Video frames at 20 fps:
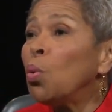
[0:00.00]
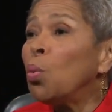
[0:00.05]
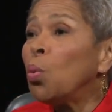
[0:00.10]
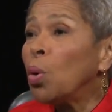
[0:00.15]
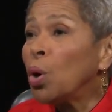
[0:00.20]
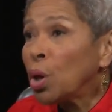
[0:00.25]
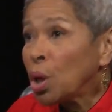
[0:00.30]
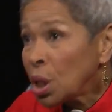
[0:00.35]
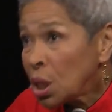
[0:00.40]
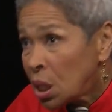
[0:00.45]

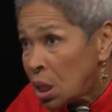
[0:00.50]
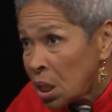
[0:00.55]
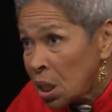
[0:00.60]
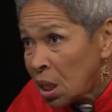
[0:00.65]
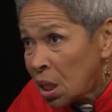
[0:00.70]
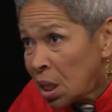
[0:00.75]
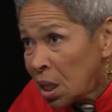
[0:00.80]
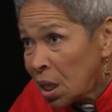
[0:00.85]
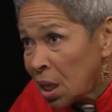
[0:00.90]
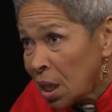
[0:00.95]
worked.
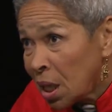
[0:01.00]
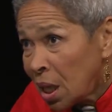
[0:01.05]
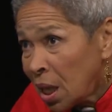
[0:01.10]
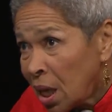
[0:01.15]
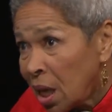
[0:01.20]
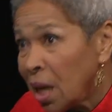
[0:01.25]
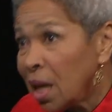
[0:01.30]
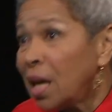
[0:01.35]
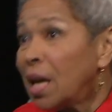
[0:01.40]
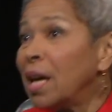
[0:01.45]

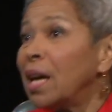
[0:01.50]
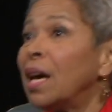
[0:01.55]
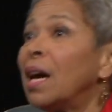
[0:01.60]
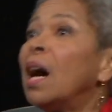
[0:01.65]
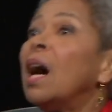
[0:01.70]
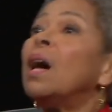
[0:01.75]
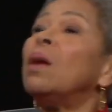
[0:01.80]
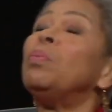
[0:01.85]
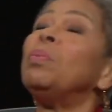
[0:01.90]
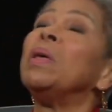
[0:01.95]
On you?
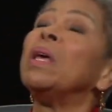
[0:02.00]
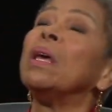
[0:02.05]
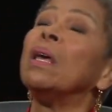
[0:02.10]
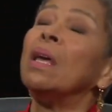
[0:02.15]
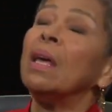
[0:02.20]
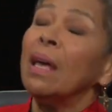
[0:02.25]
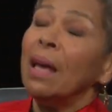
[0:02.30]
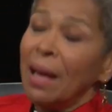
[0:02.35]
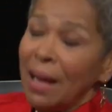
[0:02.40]
On me.